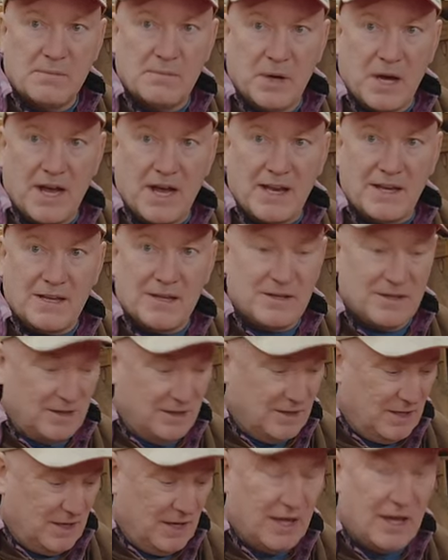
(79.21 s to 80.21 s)
but
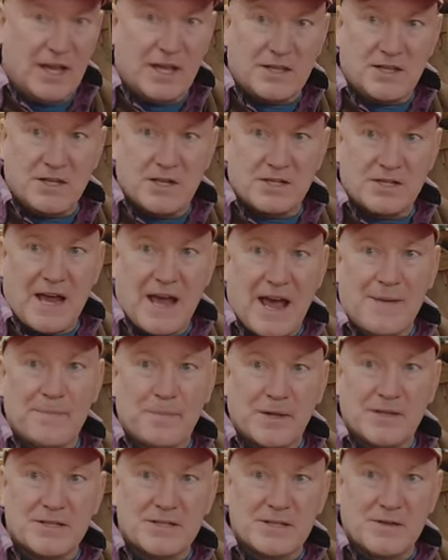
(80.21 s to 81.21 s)
it just
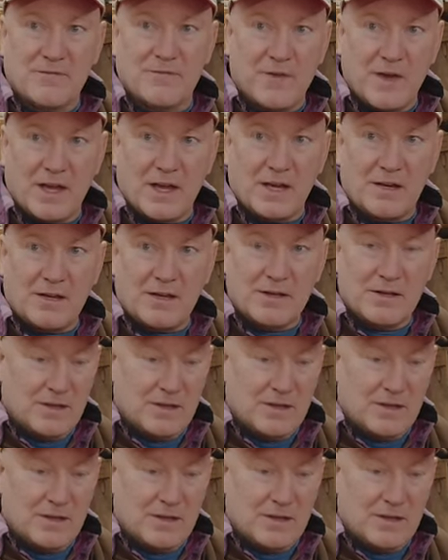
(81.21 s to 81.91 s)
happens to fit